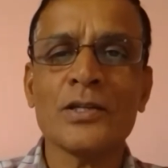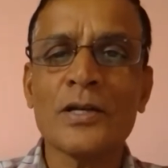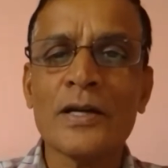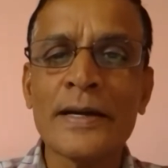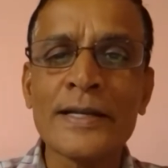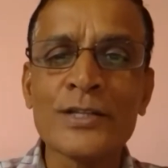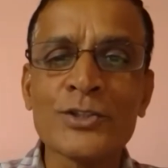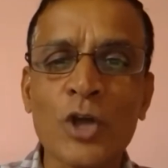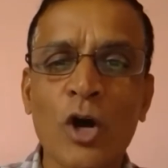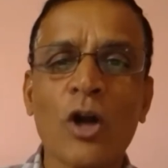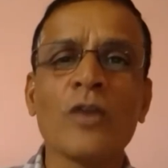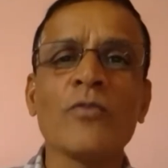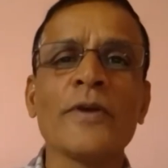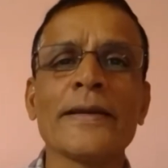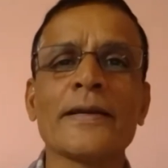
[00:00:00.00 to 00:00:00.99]

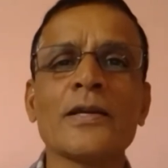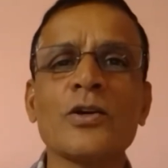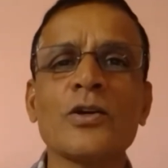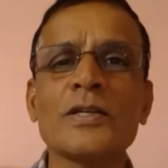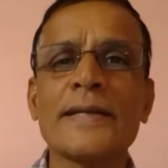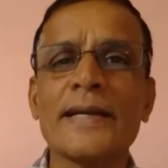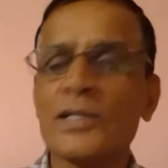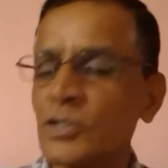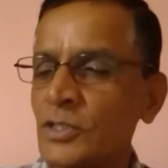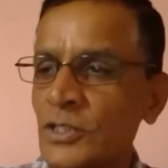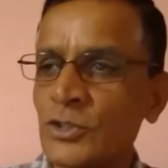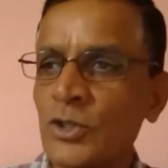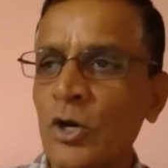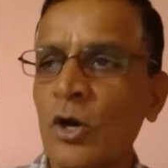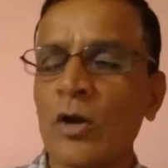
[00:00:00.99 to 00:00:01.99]
dissolving, you know, it gets
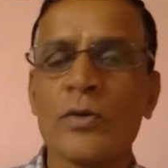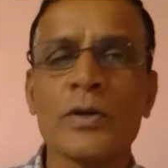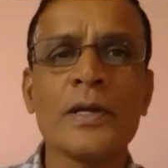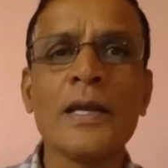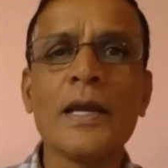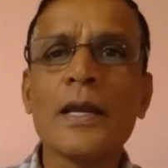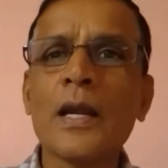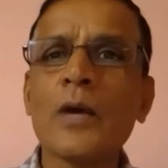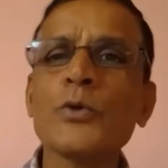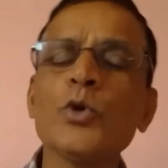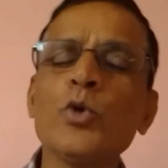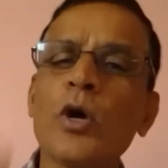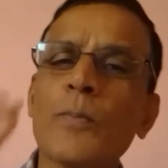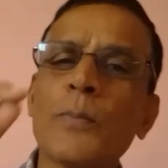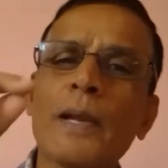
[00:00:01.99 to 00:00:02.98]
dissolved. Now
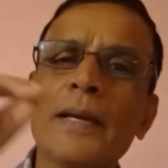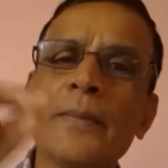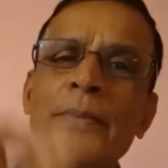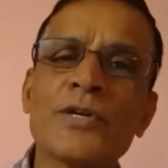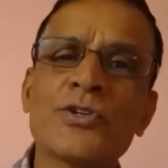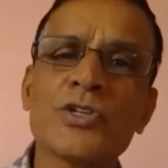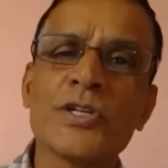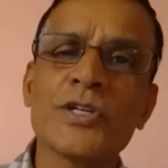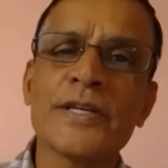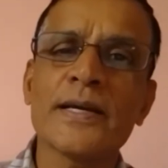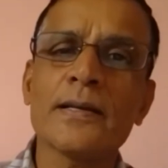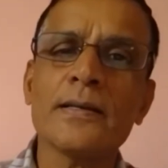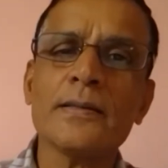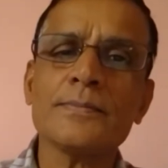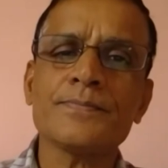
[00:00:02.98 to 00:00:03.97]
you apply
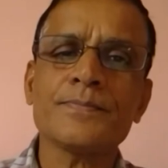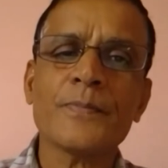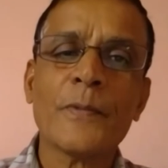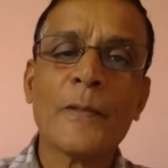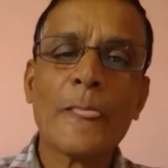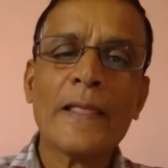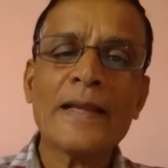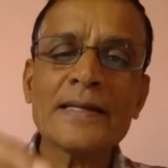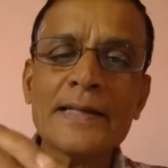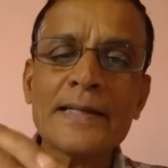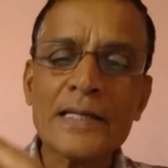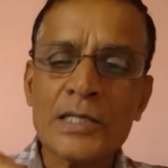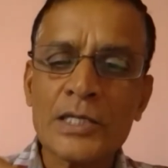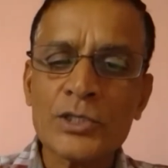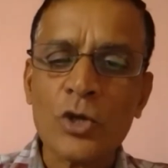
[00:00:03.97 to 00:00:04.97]
material, it
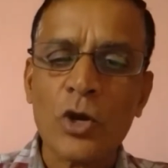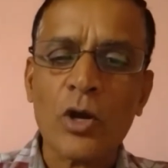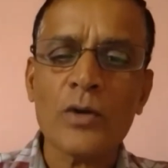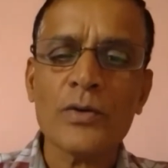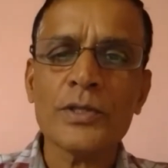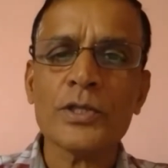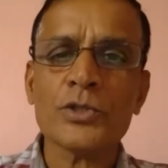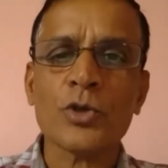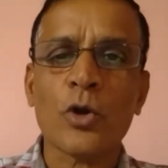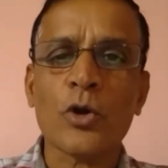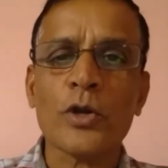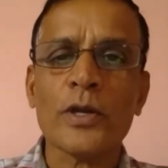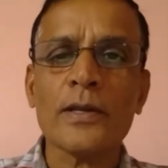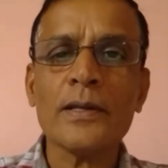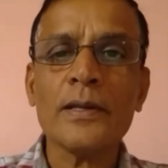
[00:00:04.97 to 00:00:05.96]
gets dissolved in the
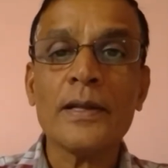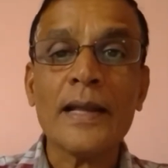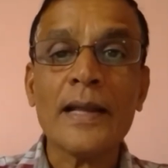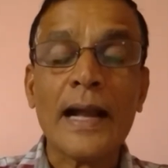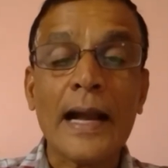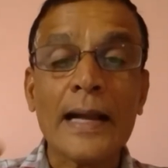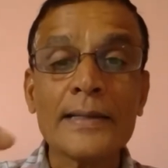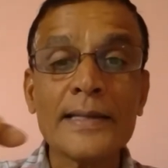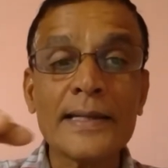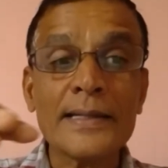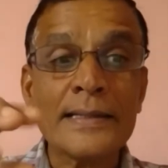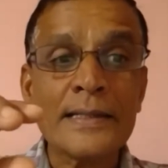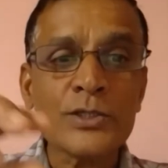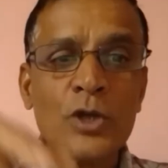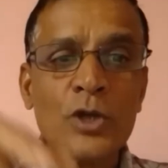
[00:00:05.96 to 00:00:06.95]
soil, and the
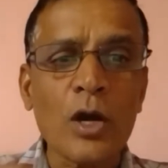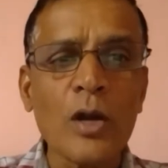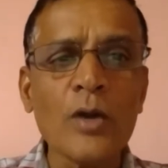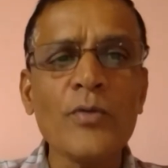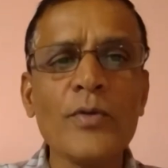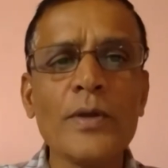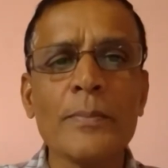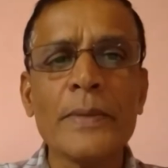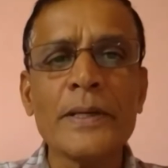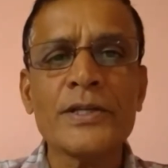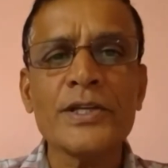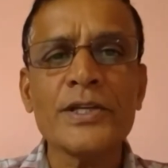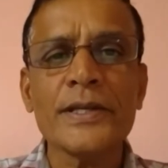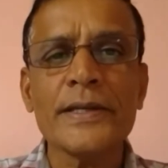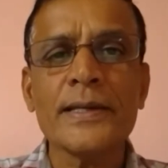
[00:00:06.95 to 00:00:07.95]
dissolved
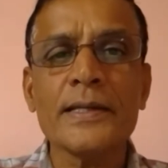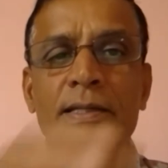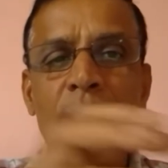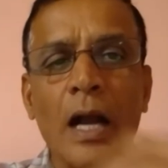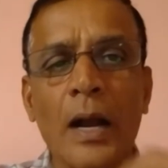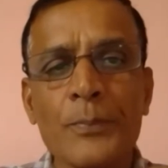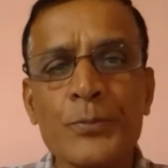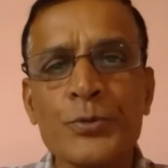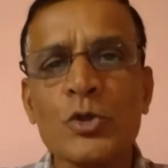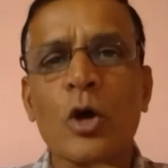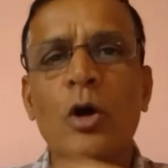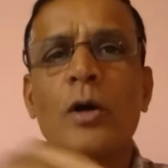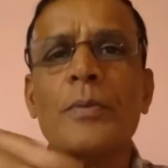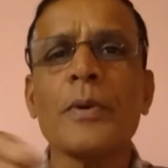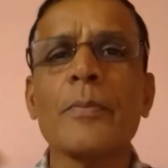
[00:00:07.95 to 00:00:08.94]
material is
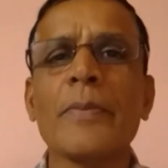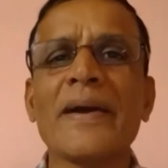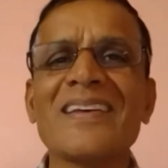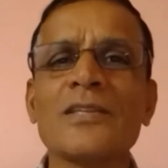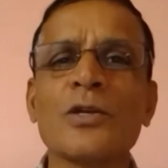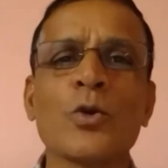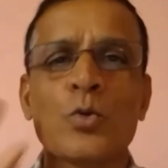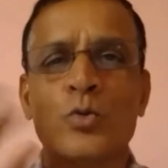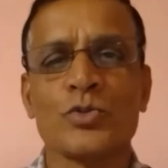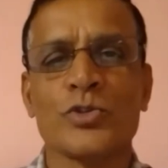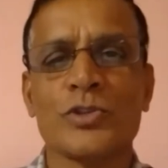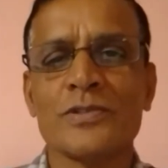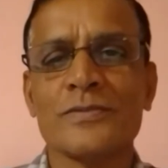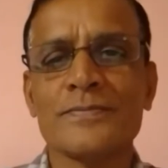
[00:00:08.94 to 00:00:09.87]
absorbed by the roots.